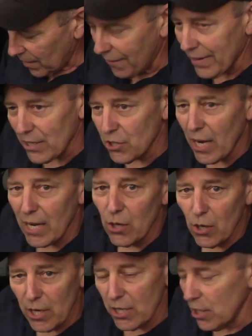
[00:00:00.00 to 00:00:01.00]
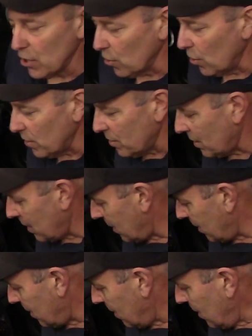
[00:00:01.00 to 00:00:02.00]
alright, let's take a look underneath the hood, and
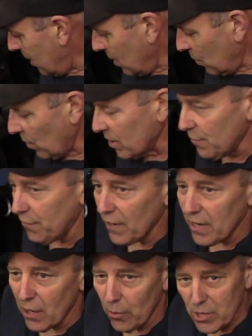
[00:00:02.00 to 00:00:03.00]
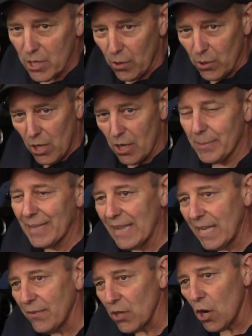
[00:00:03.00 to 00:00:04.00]
we're going to figure out what's going on. I'm going to
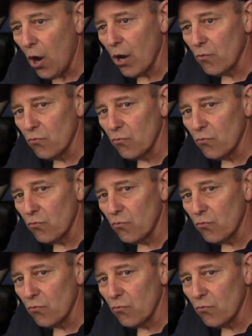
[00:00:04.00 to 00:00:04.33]
leave the car